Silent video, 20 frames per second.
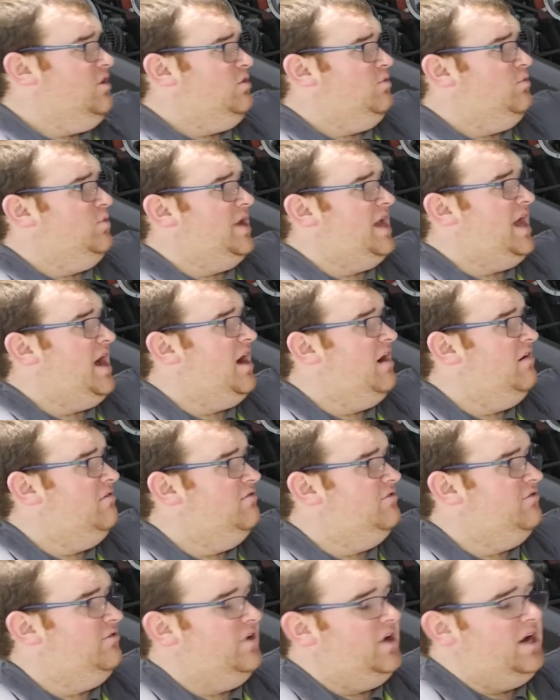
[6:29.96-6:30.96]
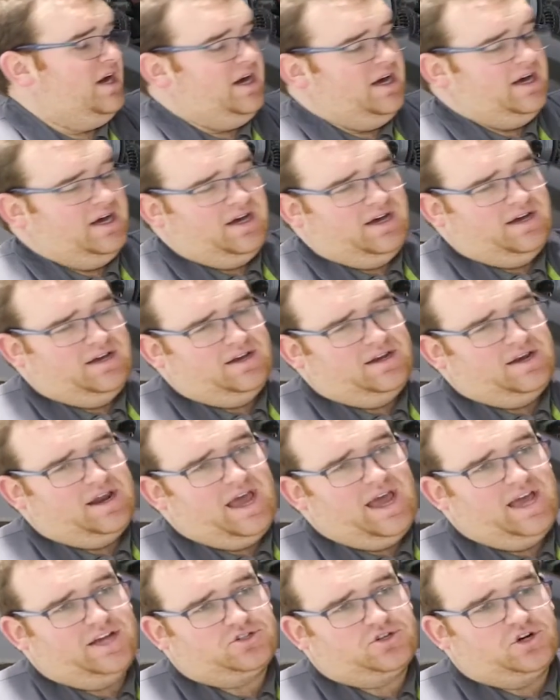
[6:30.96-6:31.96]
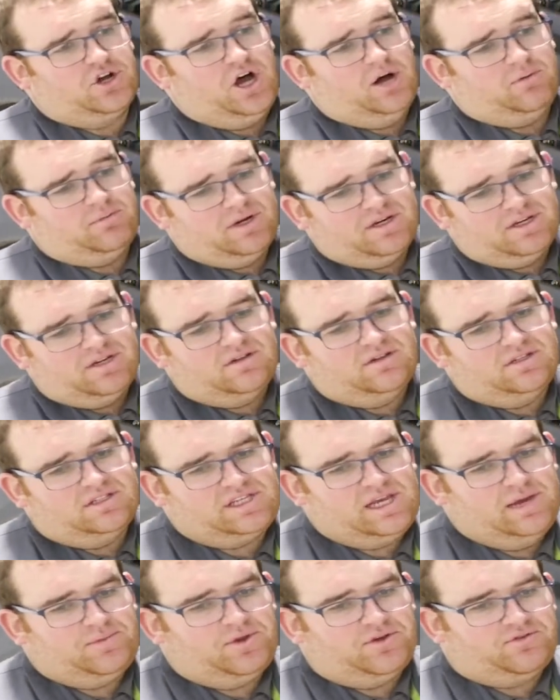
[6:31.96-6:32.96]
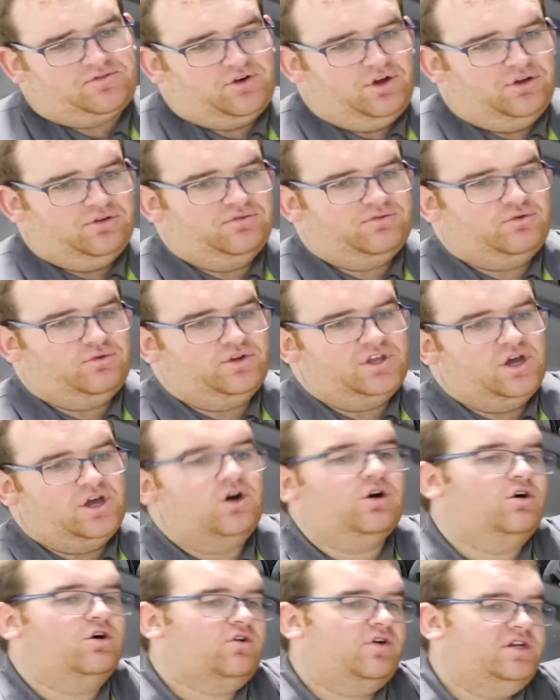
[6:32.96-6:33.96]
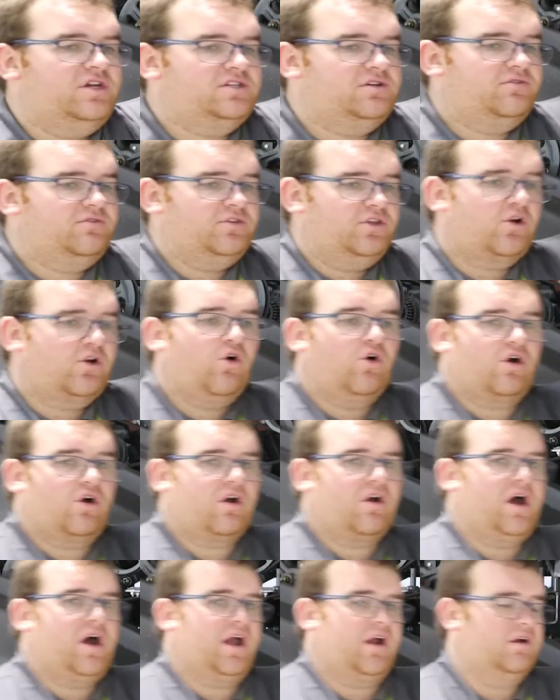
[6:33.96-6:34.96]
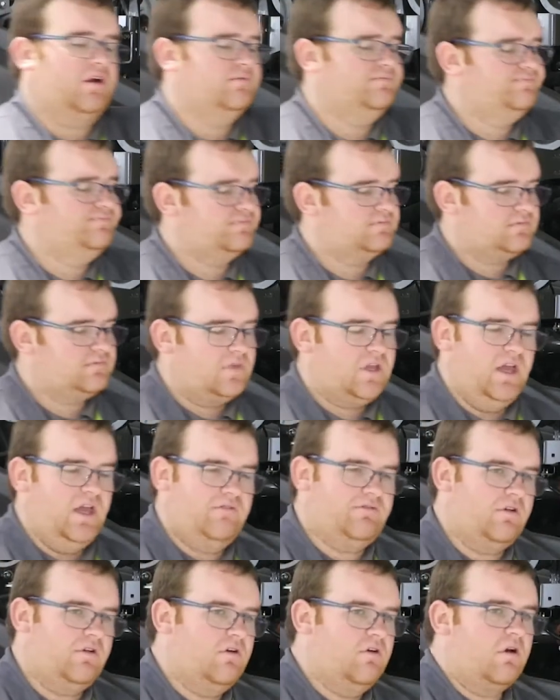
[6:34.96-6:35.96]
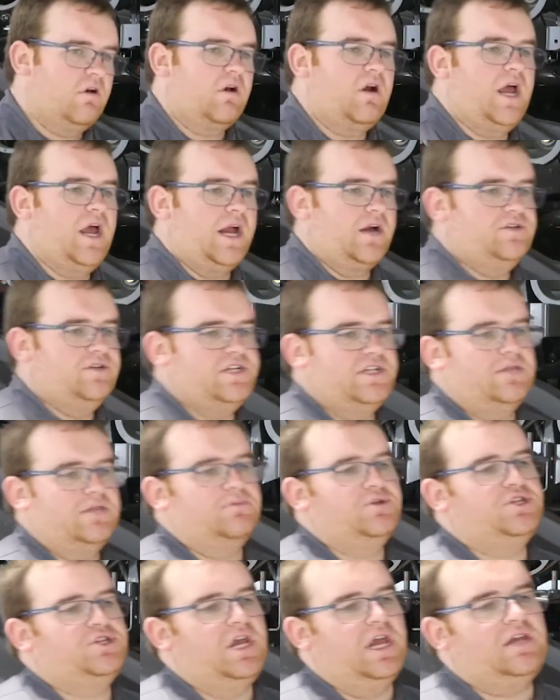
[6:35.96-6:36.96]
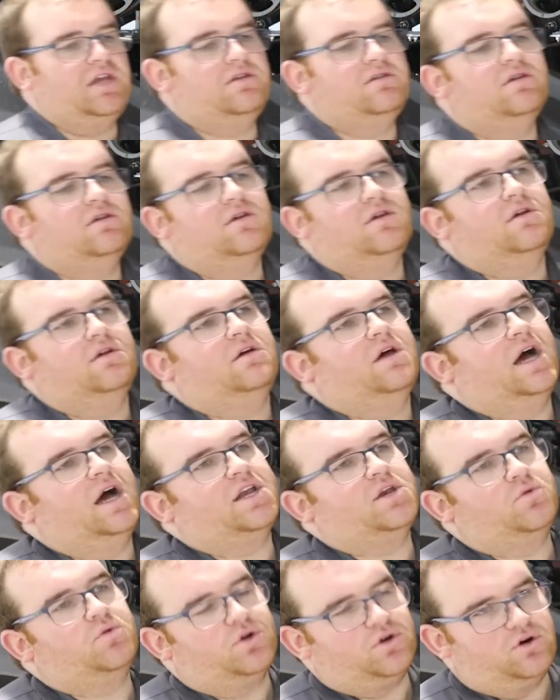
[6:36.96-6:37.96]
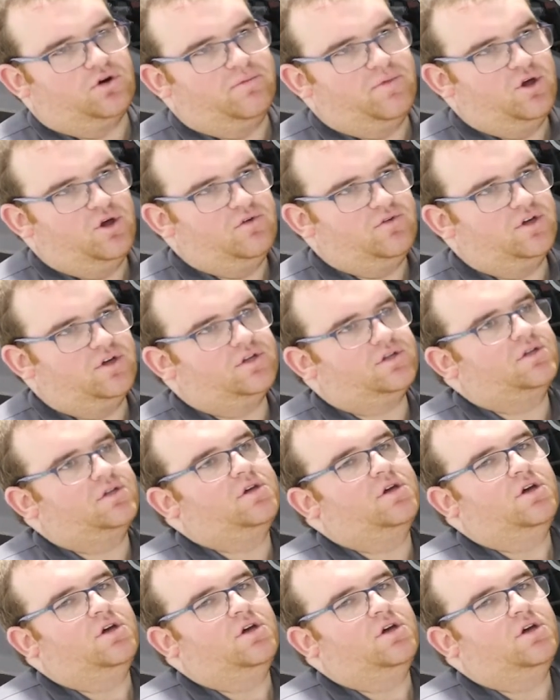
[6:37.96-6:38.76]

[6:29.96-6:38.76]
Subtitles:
we have an extra coupling, the same in the front, for the auto greaser for the corn cracker. If the corn cracker is in the machine and you want to remove it,